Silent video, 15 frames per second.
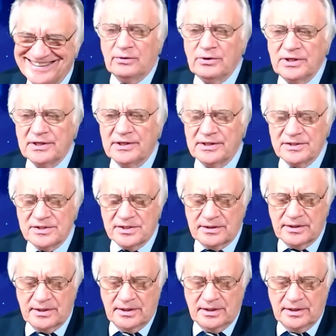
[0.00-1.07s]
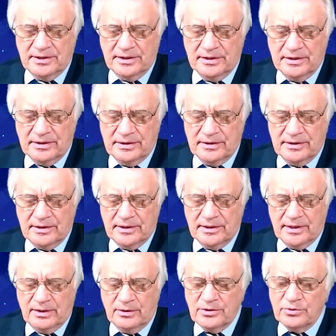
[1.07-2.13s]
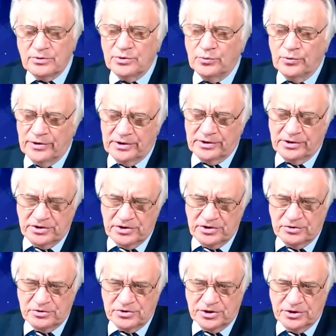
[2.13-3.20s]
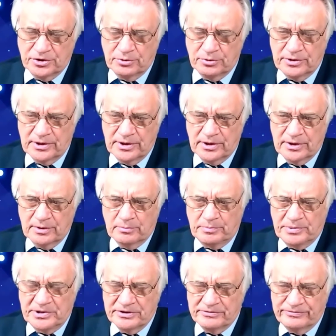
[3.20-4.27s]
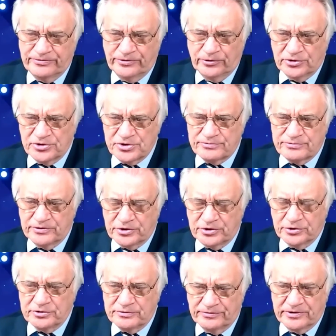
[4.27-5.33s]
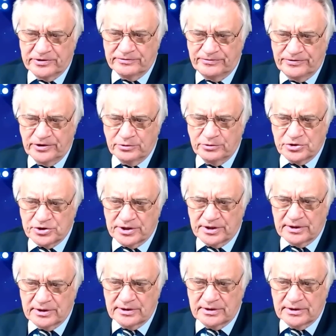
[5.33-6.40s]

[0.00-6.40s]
how can I ask then, how can the work that you do be a force for good for the future?